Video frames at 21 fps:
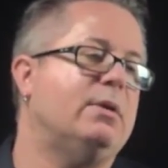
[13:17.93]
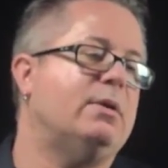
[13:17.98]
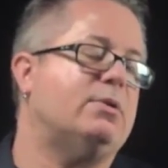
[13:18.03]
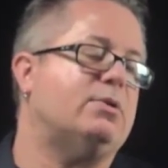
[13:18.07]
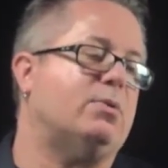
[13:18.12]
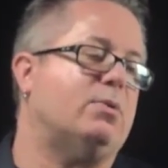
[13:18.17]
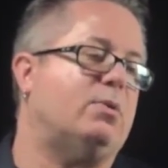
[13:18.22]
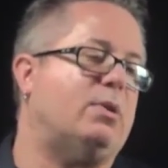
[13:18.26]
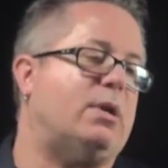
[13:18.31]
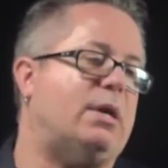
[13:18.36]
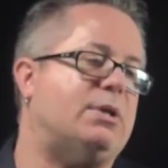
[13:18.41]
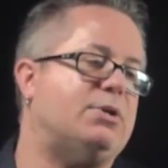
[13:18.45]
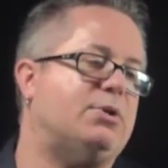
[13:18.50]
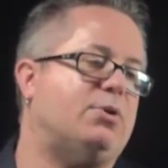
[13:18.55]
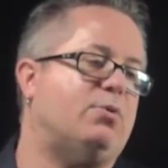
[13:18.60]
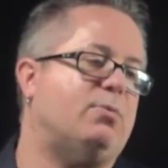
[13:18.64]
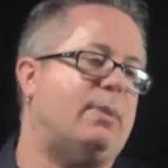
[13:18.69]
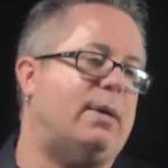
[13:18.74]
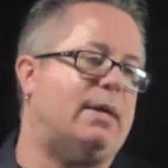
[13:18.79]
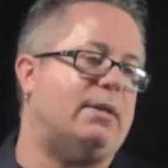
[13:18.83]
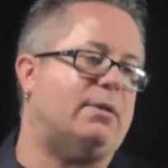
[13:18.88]
So
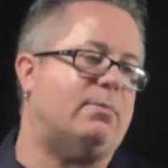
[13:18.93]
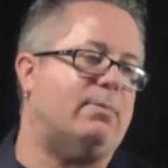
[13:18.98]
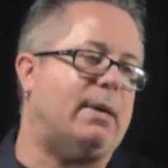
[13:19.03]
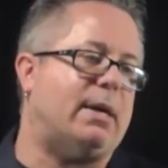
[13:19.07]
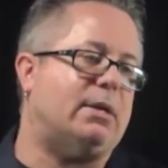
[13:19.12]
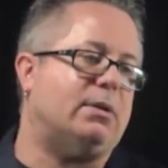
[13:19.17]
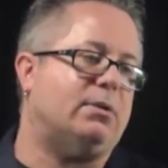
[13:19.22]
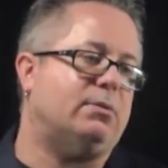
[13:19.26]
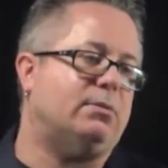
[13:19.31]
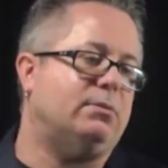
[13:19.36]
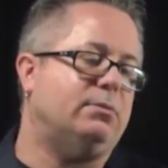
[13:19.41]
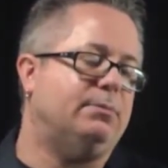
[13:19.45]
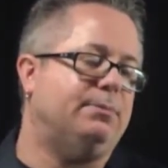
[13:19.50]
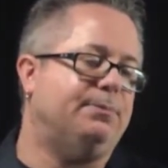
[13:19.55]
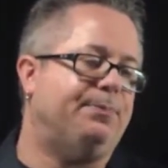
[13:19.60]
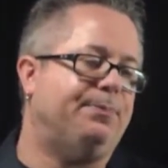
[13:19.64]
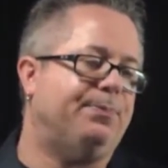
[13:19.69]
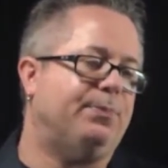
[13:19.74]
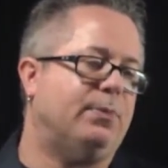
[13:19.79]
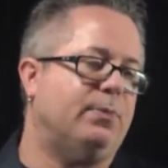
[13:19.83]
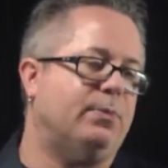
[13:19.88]
logical mathematical,
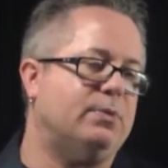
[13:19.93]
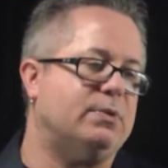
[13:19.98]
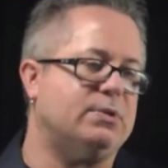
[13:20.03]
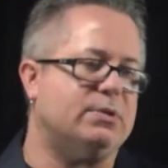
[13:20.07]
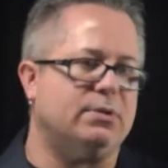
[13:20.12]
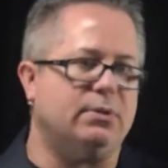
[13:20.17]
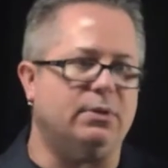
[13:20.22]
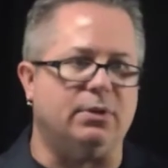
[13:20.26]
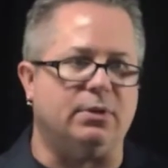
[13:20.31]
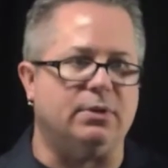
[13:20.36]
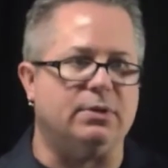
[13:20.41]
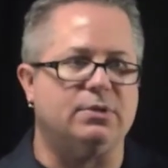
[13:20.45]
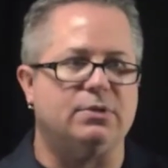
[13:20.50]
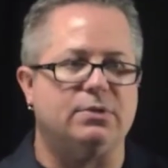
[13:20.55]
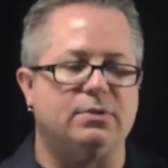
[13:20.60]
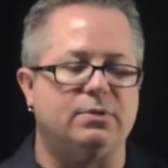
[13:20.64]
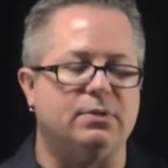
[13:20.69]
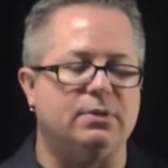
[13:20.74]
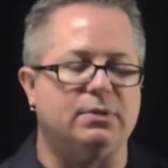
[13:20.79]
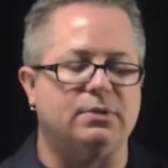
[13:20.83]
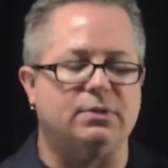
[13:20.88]
which,
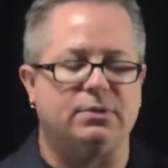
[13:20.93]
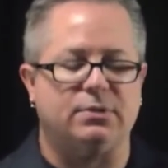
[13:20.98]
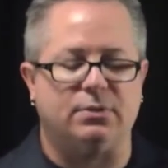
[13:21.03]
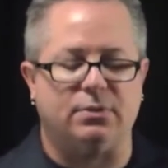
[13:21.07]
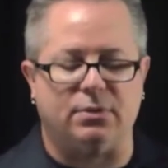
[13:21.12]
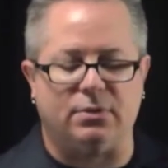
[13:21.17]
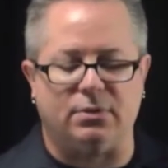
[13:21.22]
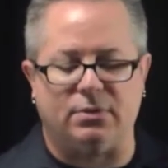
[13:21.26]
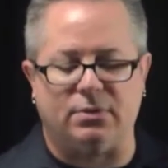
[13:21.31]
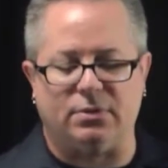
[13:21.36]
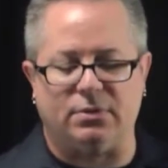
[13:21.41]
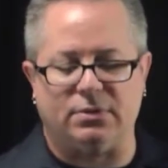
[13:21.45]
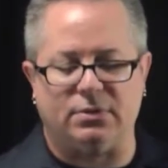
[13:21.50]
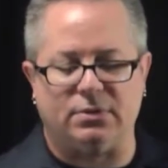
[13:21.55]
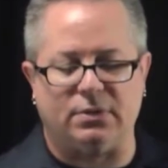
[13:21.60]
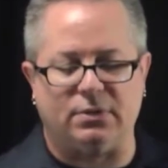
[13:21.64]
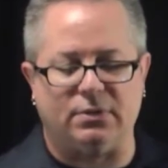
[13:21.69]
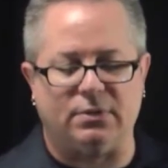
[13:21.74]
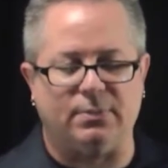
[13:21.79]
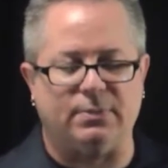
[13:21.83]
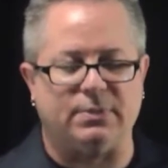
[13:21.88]
this
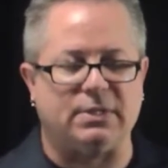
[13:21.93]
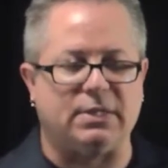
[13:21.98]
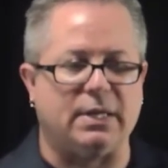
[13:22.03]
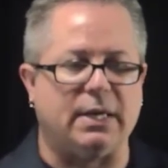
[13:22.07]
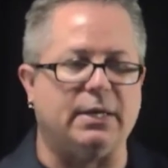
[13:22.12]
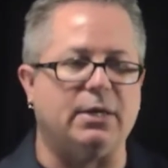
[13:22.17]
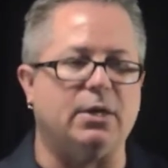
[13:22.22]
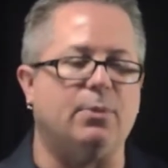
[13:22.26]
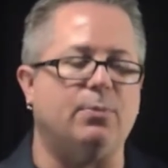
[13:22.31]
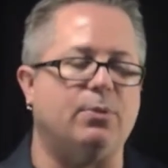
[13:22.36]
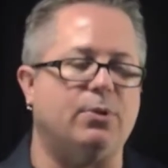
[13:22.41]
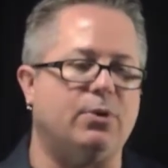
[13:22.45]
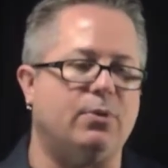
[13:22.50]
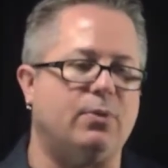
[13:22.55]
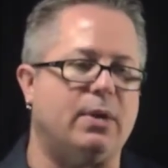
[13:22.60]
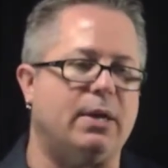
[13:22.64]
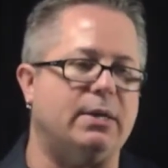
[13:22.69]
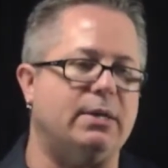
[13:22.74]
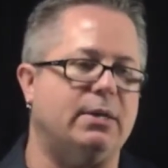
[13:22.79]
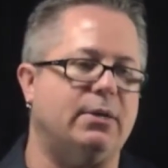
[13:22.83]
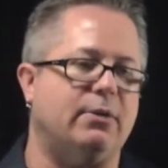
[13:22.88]
seems to line up with our
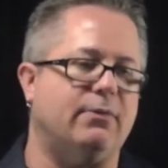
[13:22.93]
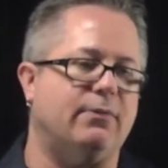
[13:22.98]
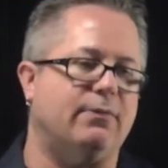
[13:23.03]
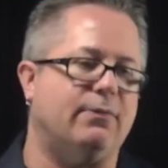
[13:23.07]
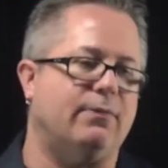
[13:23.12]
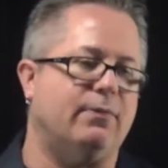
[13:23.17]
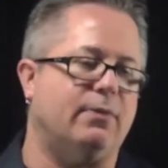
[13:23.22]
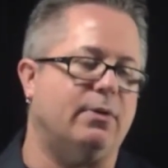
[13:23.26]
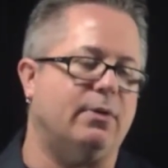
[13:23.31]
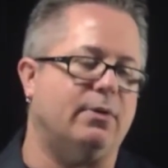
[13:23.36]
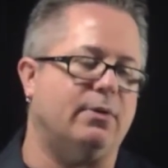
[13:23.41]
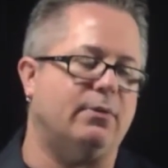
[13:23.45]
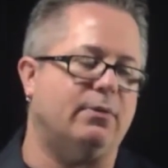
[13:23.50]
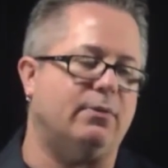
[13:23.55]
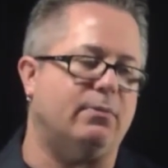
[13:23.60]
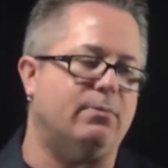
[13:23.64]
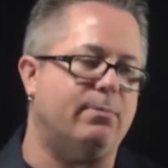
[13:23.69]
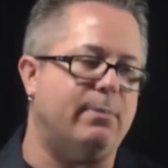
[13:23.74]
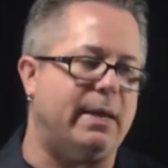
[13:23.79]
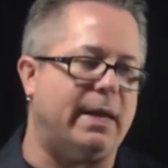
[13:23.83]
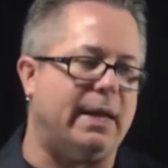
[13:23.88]
idea of
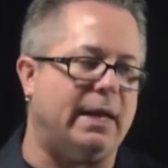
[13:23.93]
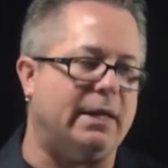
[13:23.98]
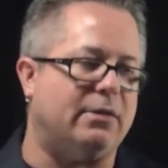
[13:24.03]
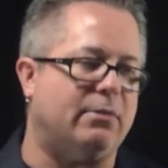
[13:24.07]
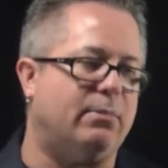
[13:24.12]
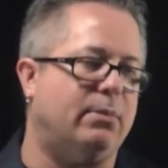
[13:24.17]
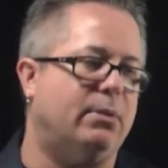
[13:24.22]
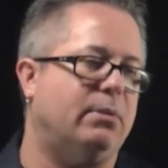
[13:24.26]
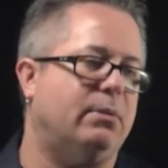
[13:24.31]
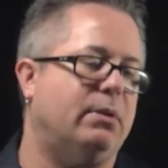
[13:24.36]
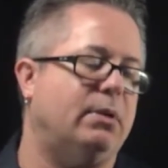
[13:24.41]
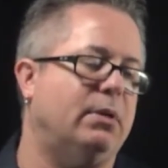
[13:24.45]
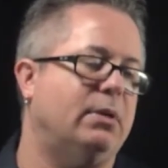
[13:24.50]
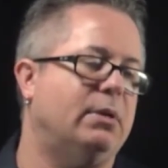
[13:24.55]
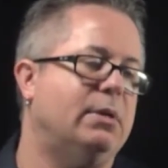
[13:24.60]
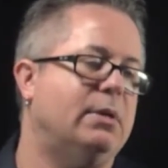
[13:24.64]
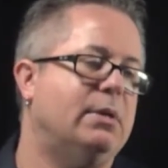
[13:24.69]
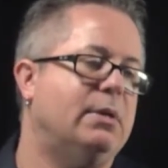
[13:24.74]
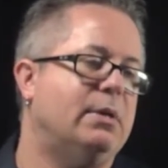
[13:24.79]
sort of math ability.